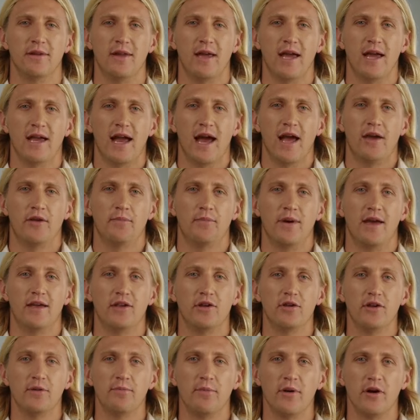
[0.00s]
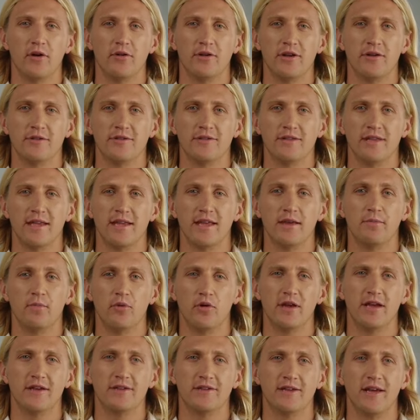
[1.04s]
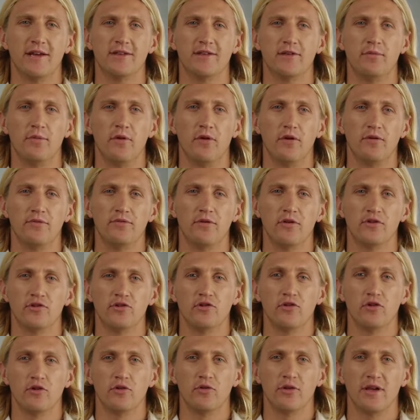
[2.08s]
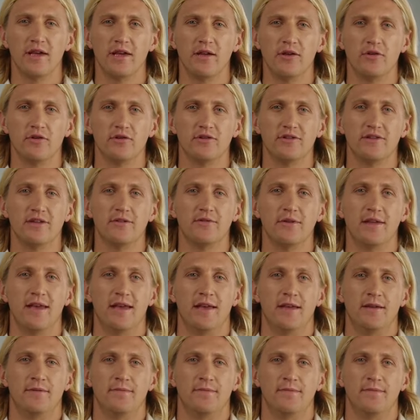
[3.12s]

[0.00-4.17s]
and how to make your components keyboard accessible for true inclusivity.